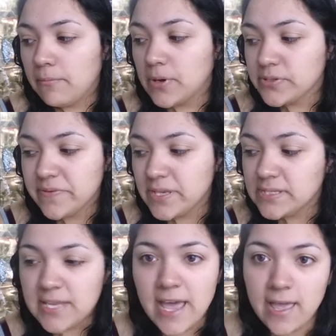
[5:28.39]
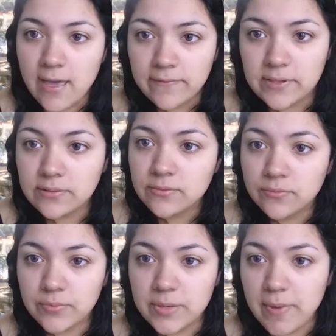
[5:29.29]
Most of these I haven't
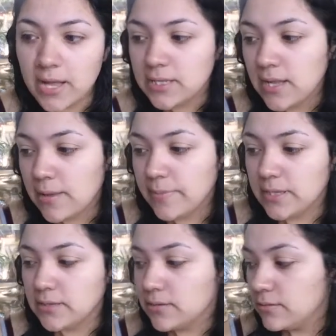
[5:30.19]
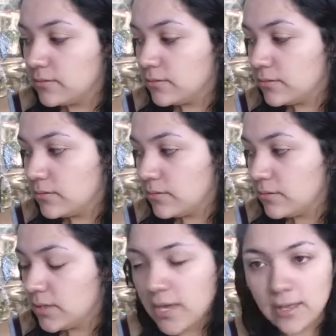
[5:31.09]
repotted. I mean,
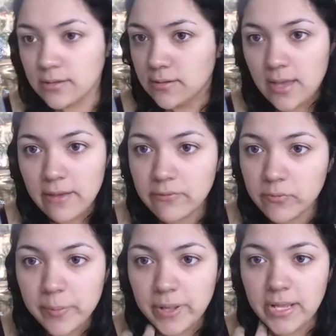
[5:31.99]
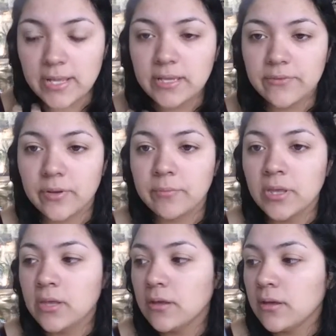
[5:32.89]
yeah, I haven't repotted any of
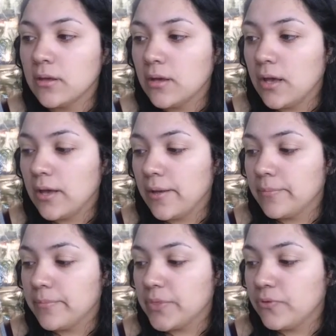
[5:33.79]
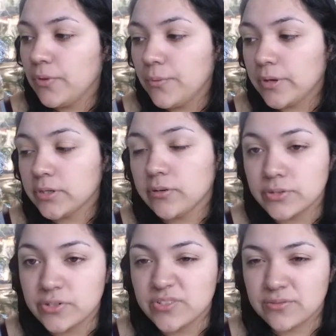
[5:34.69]
them. The full water
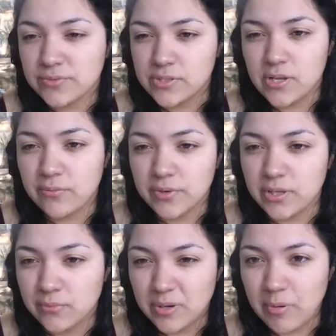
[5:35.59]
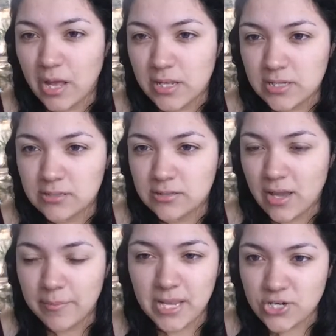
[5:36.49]
culture is not really repotted.
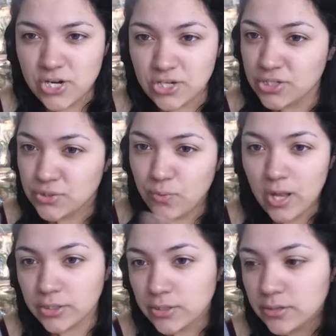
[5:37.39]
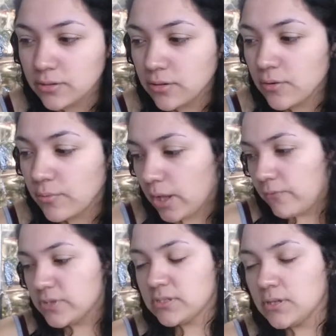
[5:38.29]
I mean, I changed its water
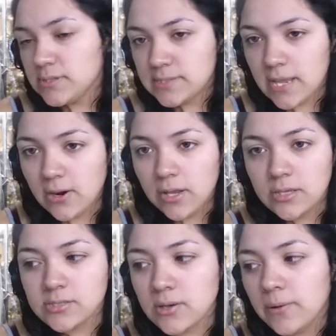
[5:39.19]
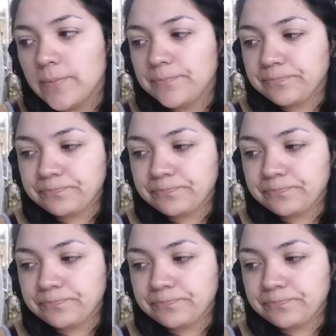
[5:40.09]
whenever it's necessary, so